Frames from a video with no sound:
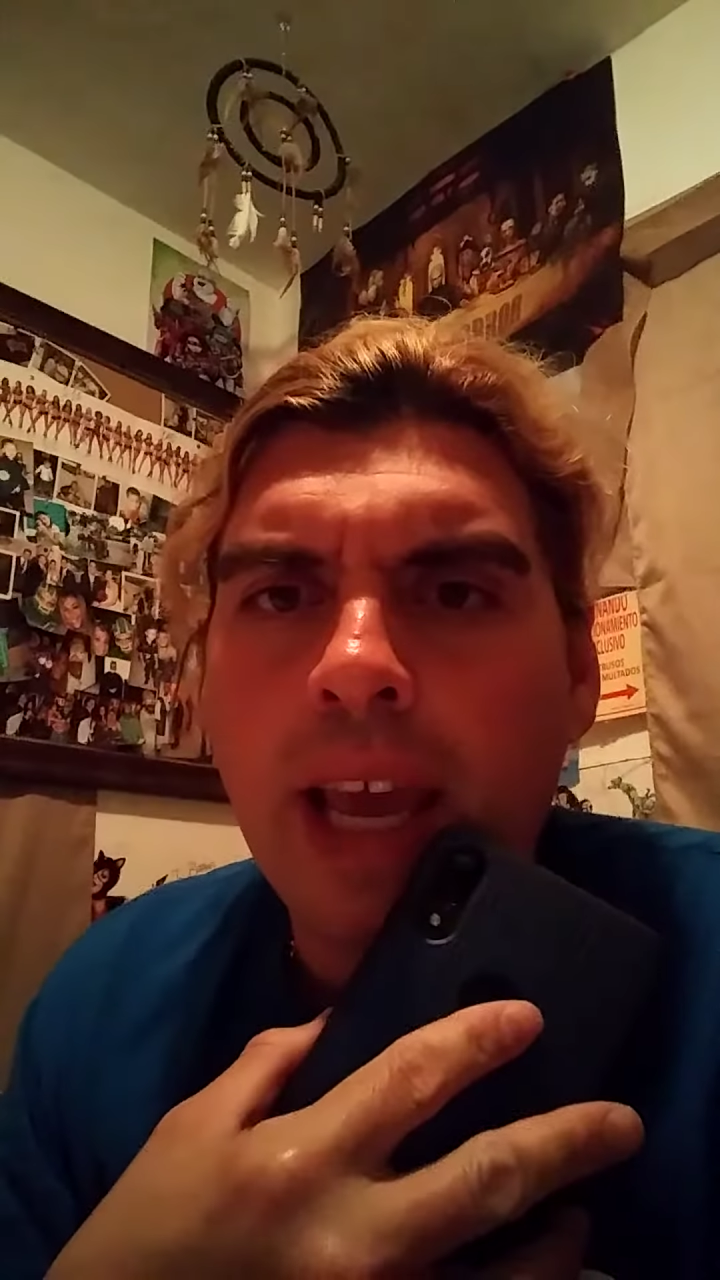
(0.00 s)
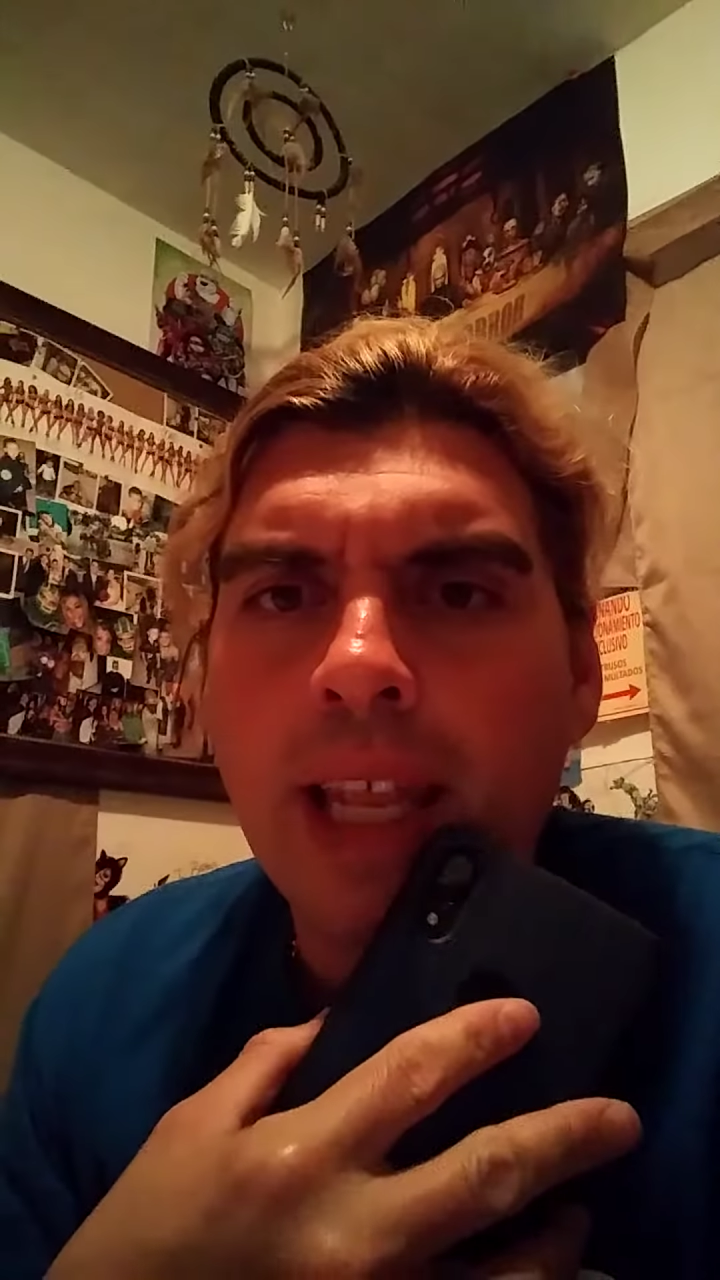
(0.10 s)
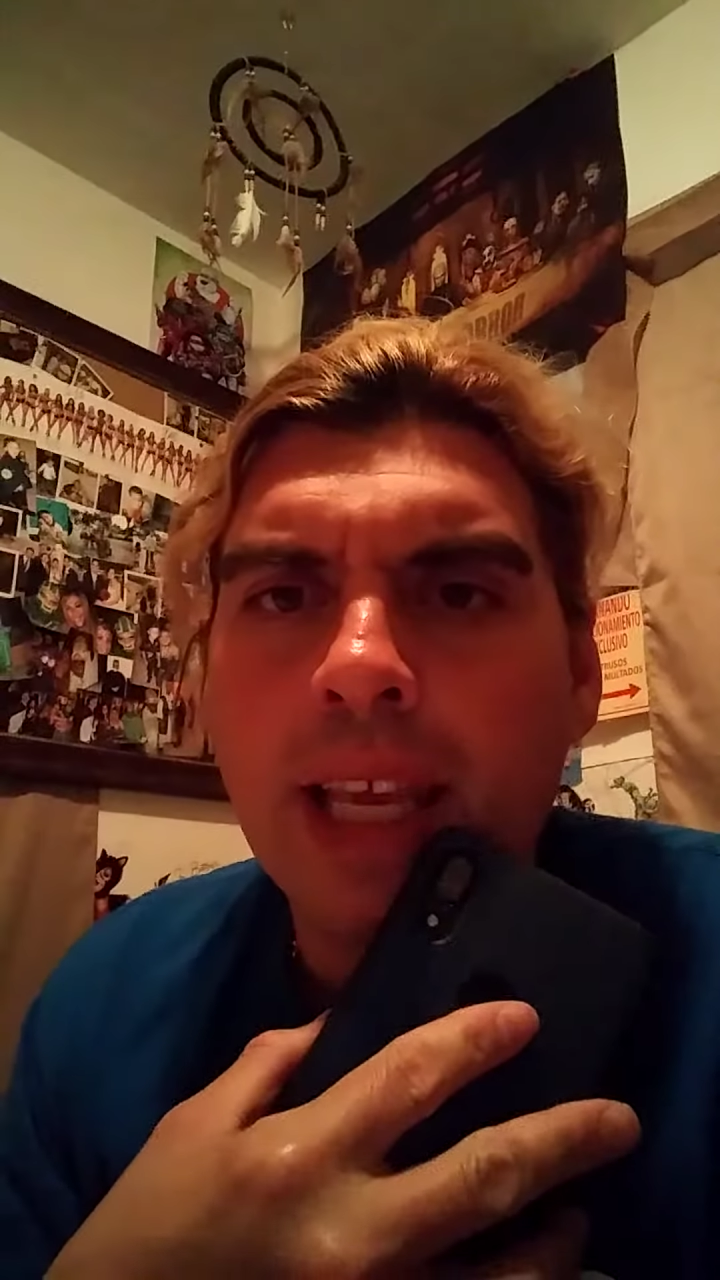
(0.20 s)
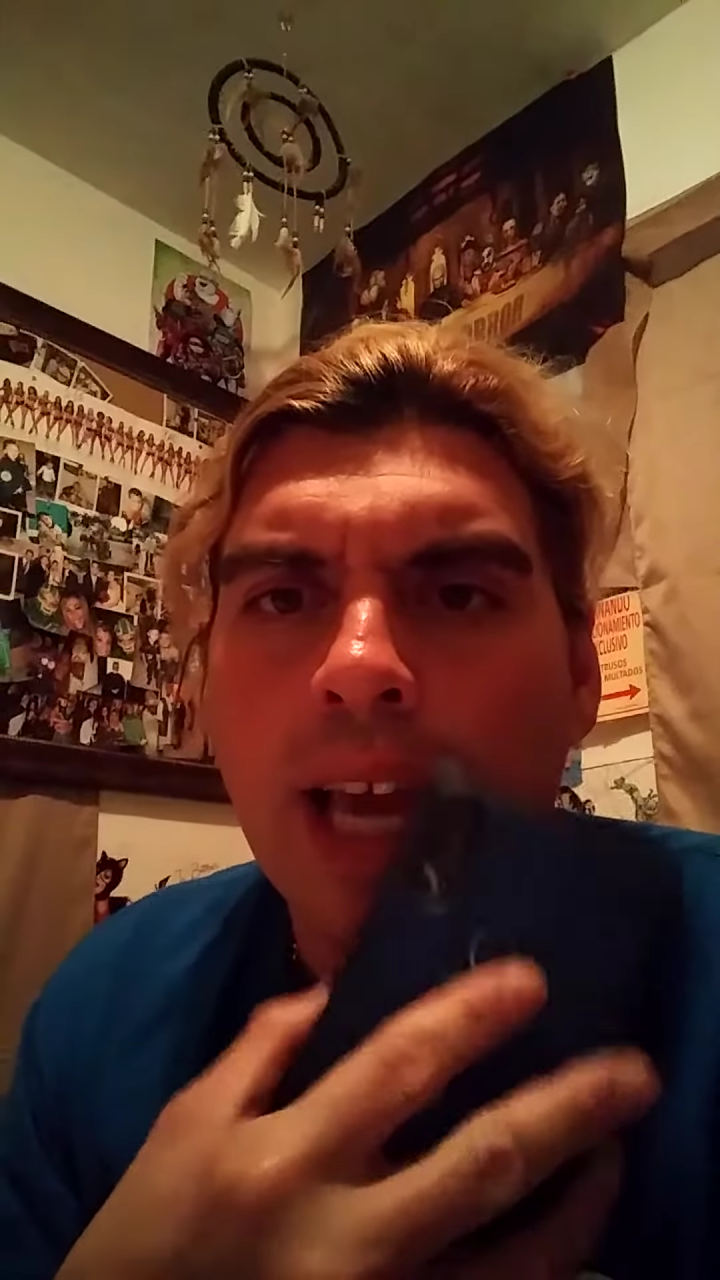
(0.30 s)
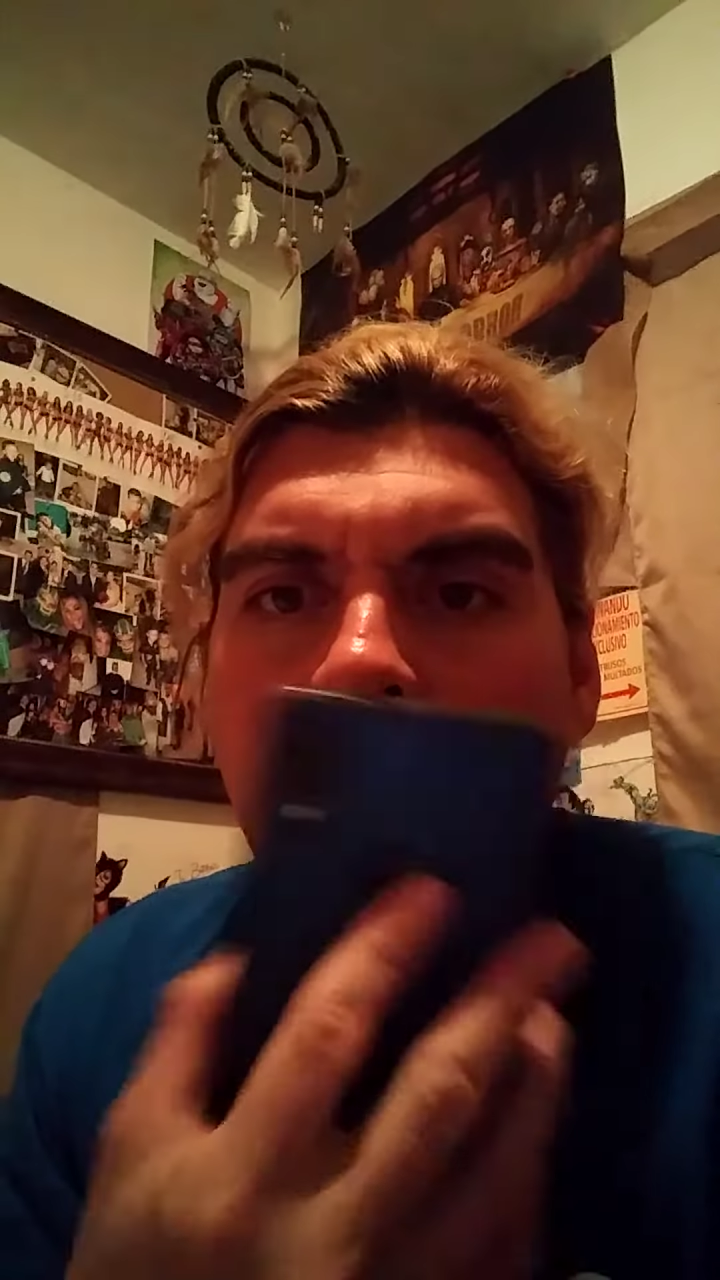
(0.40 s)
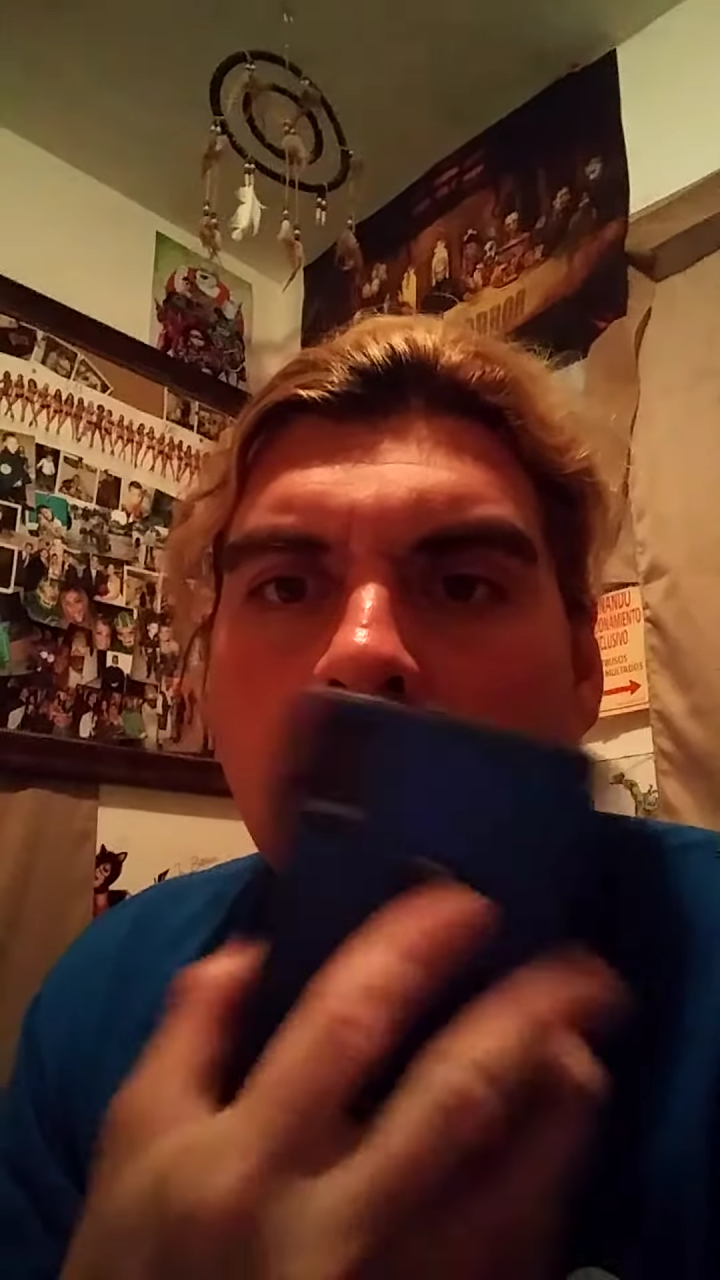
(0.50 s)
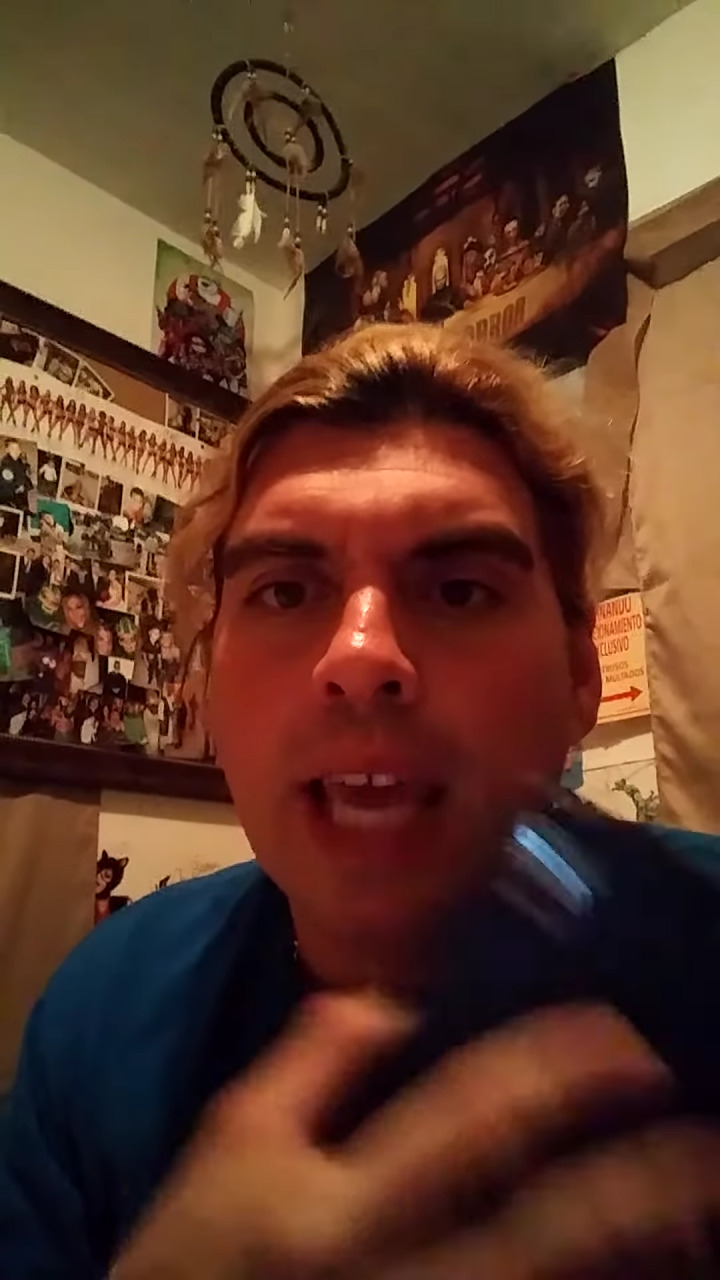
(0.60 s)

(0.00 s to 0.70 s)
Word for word: any kind of